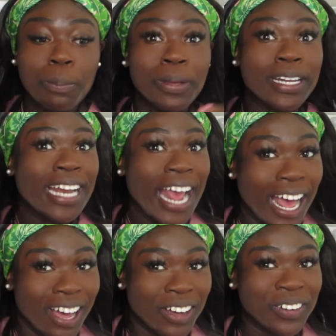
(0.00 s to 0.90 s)
but
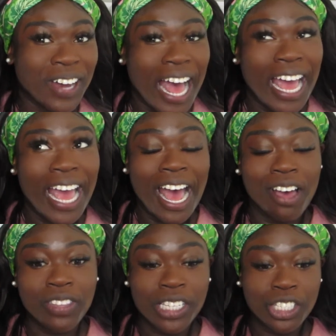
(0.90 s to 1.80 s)
now I
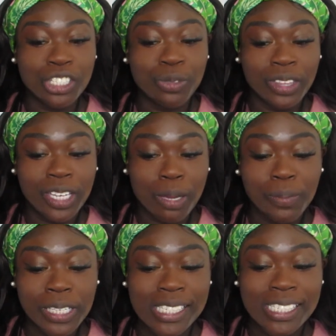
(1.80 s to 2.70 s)
have the issue with
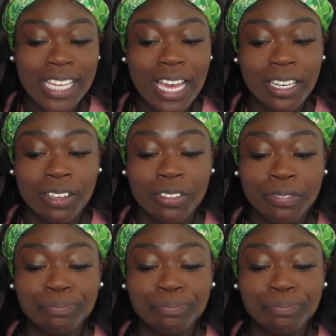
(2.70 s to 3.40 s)
companies kind of